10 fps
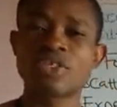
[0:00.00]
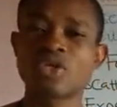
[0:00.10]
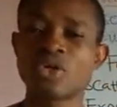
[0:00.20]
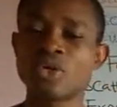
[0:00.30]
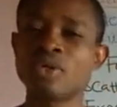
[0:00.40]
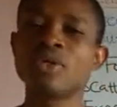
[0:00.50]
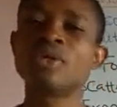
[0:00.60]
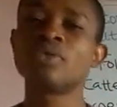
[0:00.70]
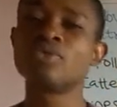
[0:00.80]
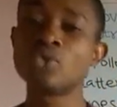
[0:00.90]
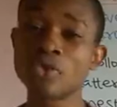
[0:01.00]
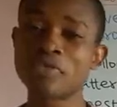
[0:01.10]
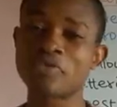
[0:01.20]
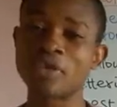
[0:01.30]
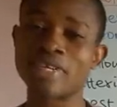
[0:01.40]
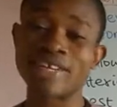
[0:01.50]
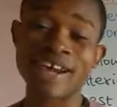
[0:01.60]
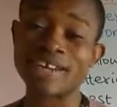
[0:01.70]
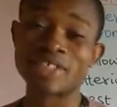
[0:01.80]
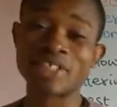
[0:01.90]
to Rutherford
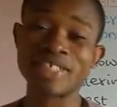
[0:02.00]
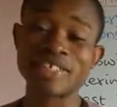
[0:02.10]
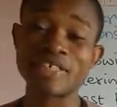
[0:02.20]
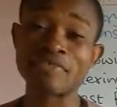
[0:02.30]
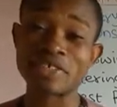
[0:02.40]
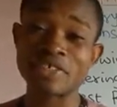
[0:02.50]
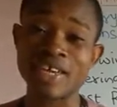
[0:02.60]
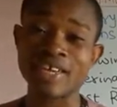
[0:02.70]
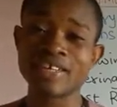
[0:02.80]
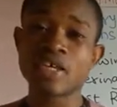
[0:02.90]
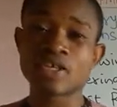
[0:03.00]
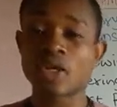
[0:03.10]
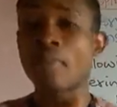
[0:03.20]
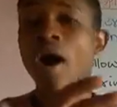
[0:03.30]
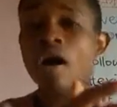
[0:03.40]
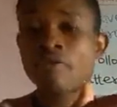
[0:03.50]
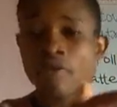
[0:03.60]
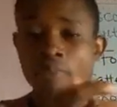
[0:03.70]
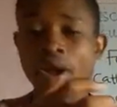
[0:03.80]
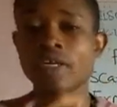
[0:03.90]
that actually they've seen some
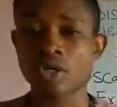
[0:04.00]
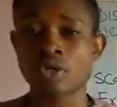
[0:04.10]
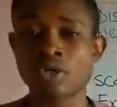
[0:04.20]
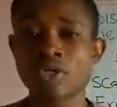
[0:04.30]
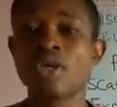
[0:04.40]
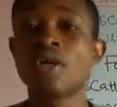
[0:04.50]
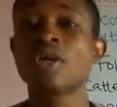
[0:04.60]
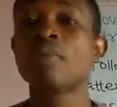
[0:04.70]
alpha particles